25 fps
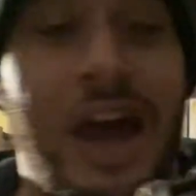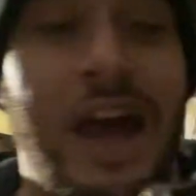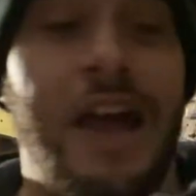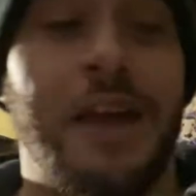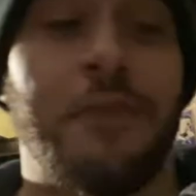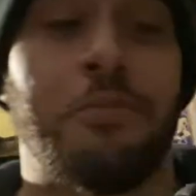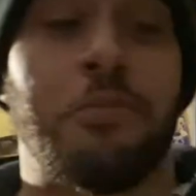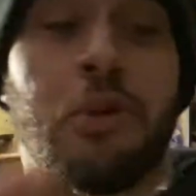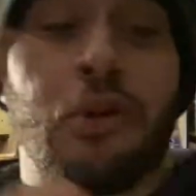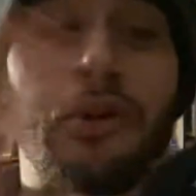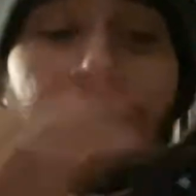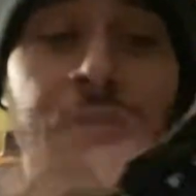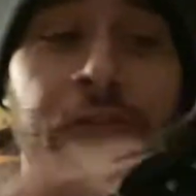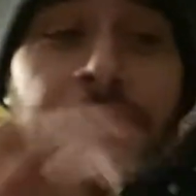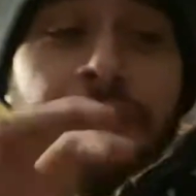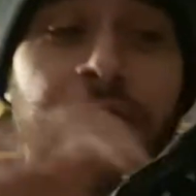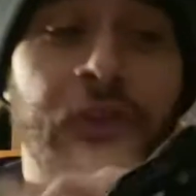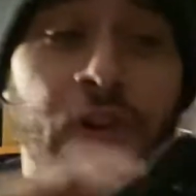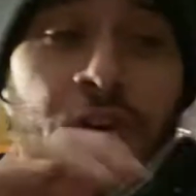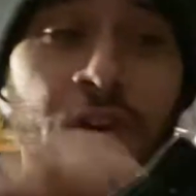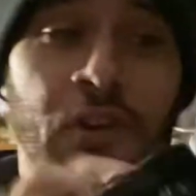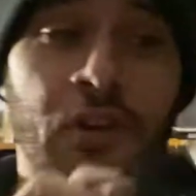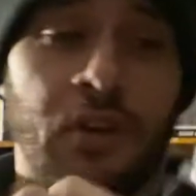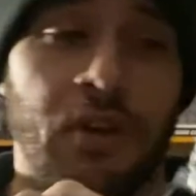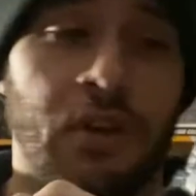
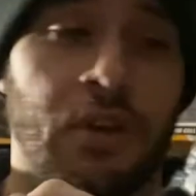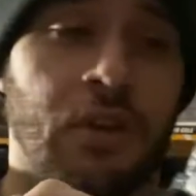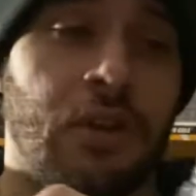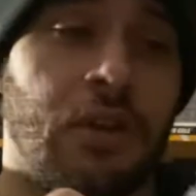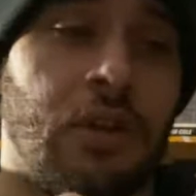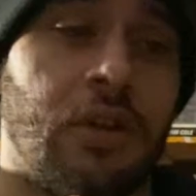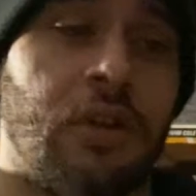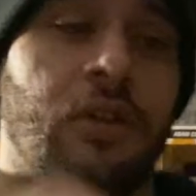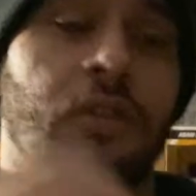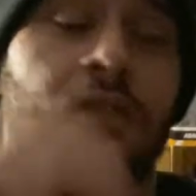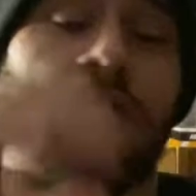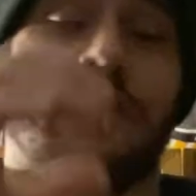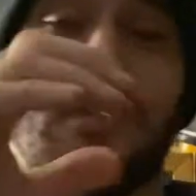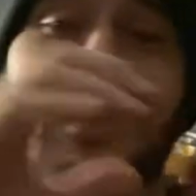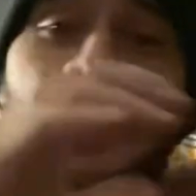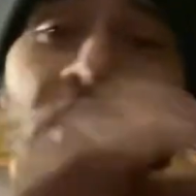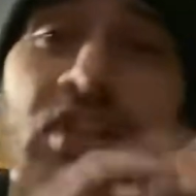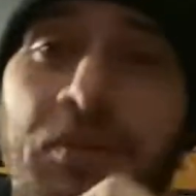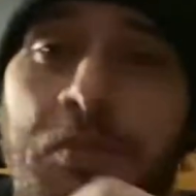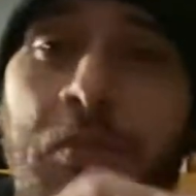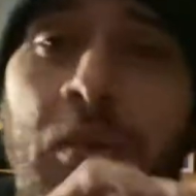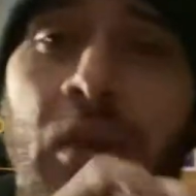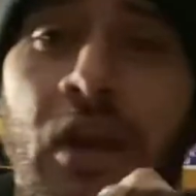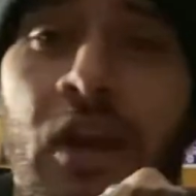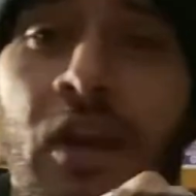prefer this
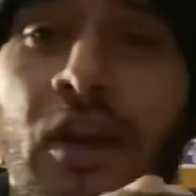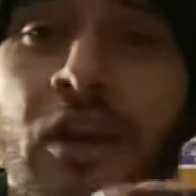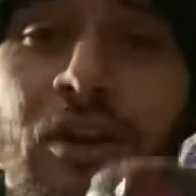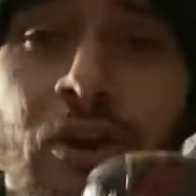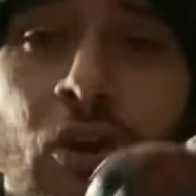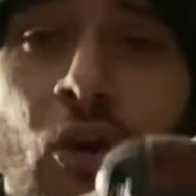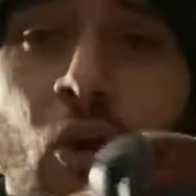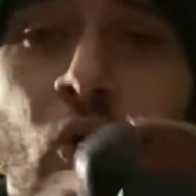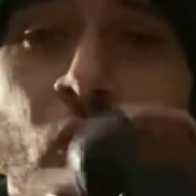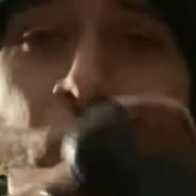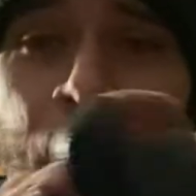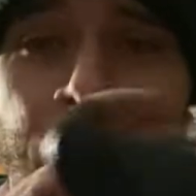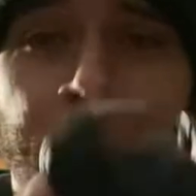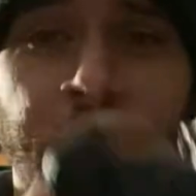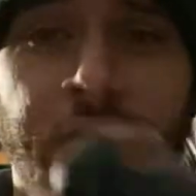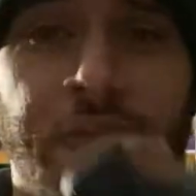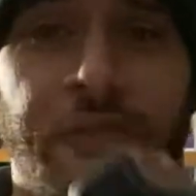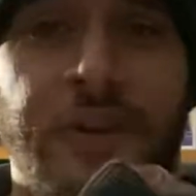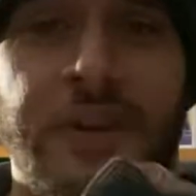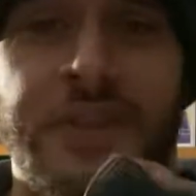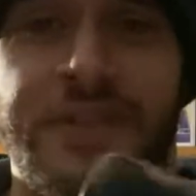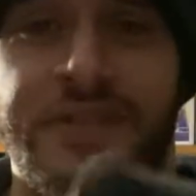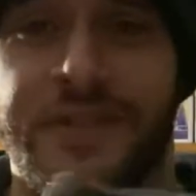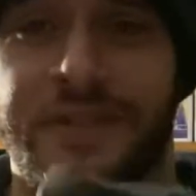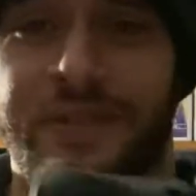pair over the
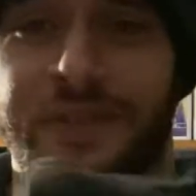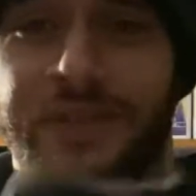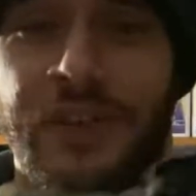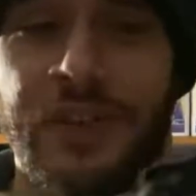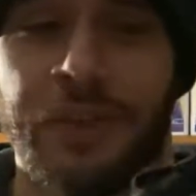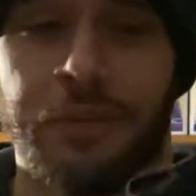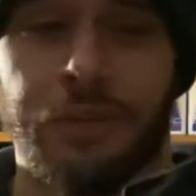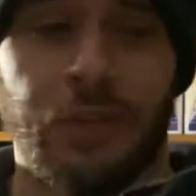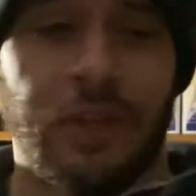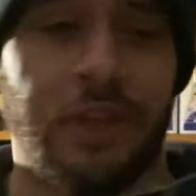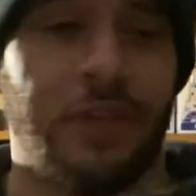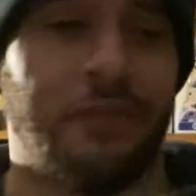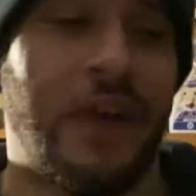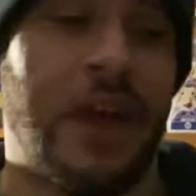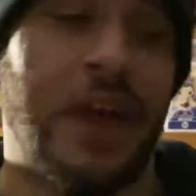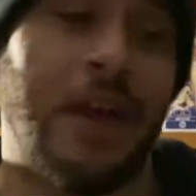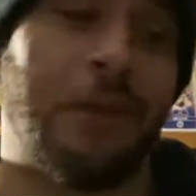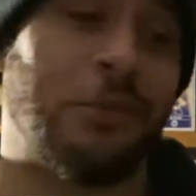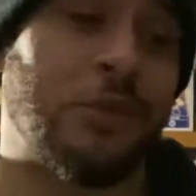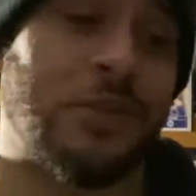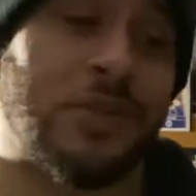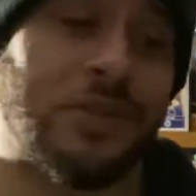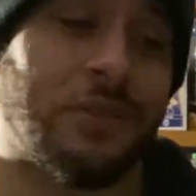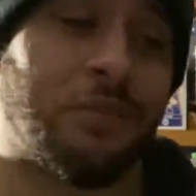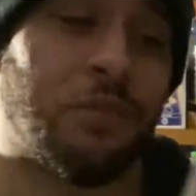Friends and Family. If I
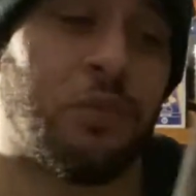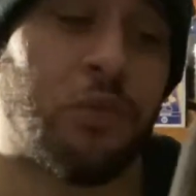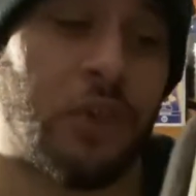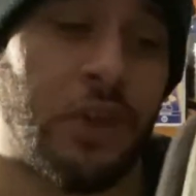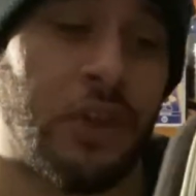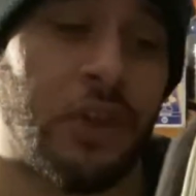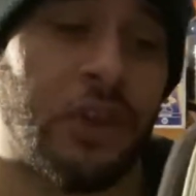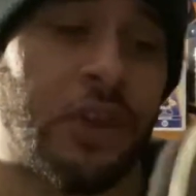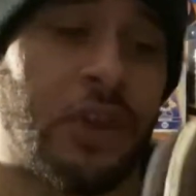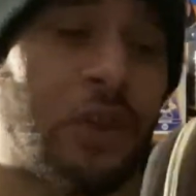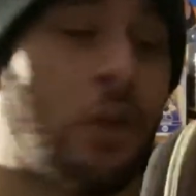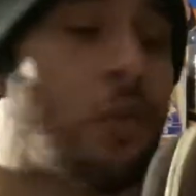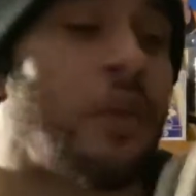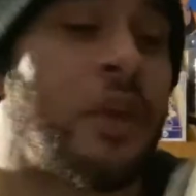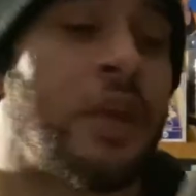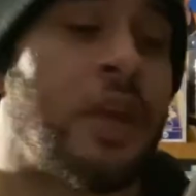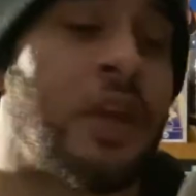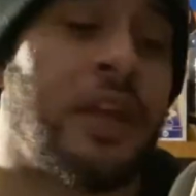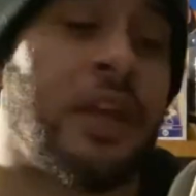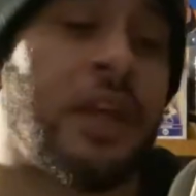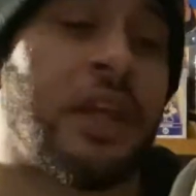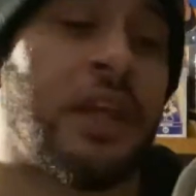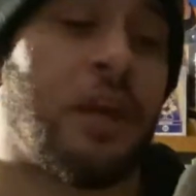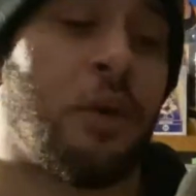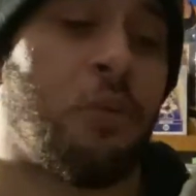was really only gonna
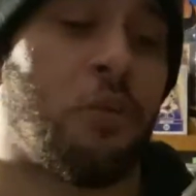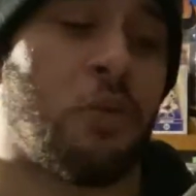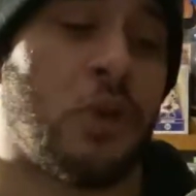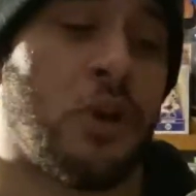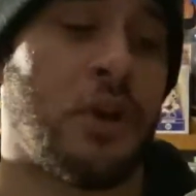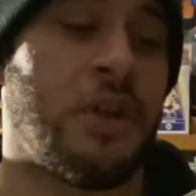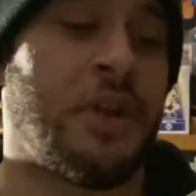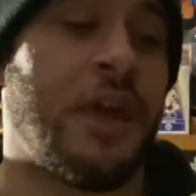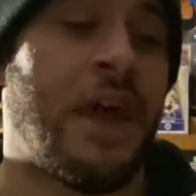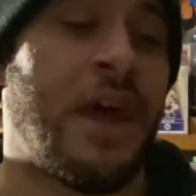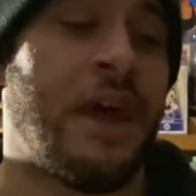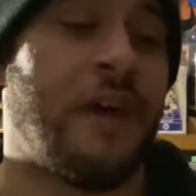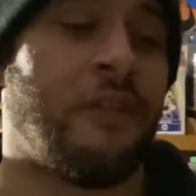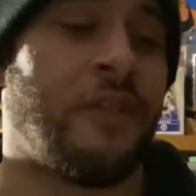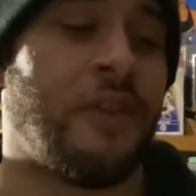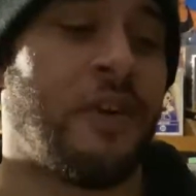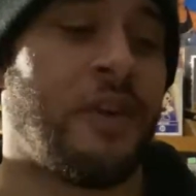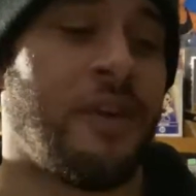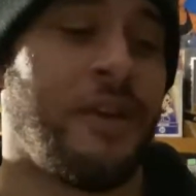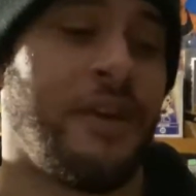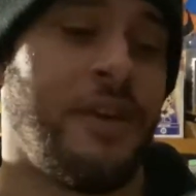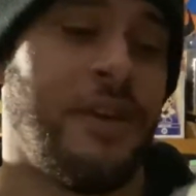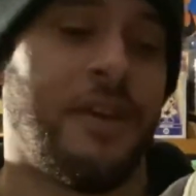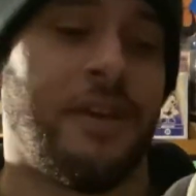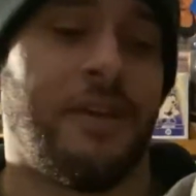get one ever,
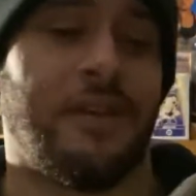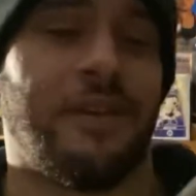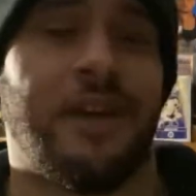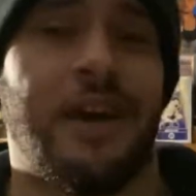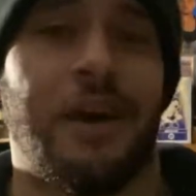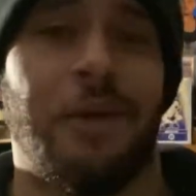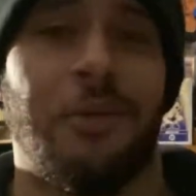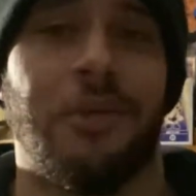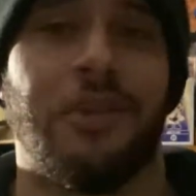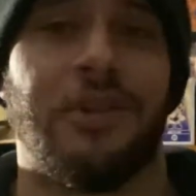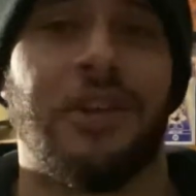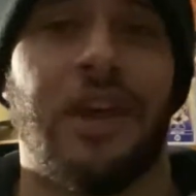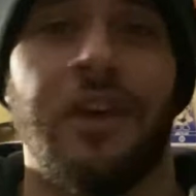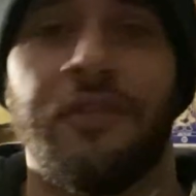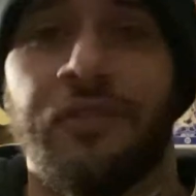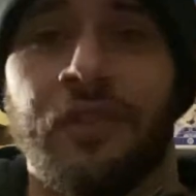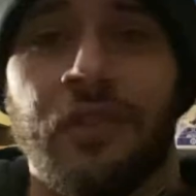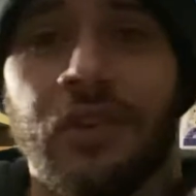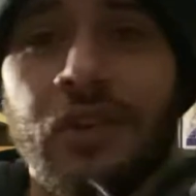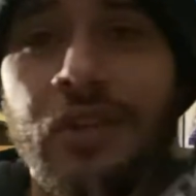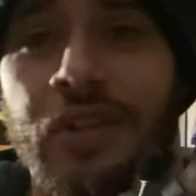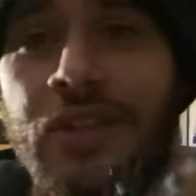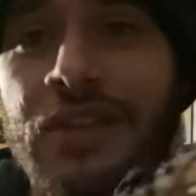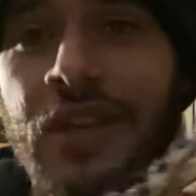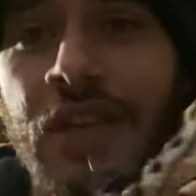I would definitely
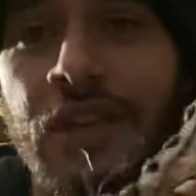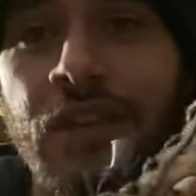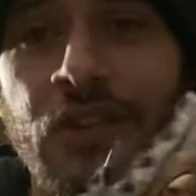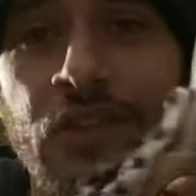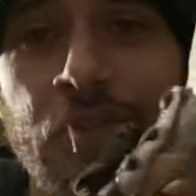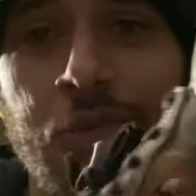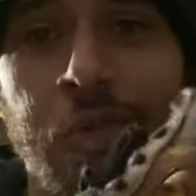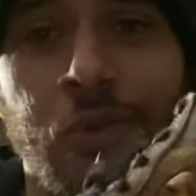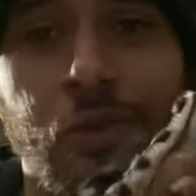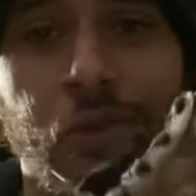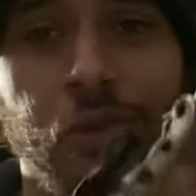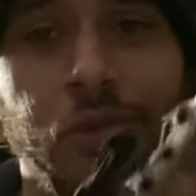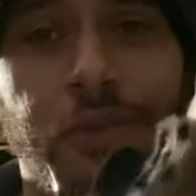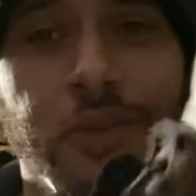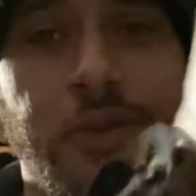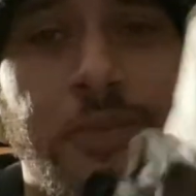take this one over it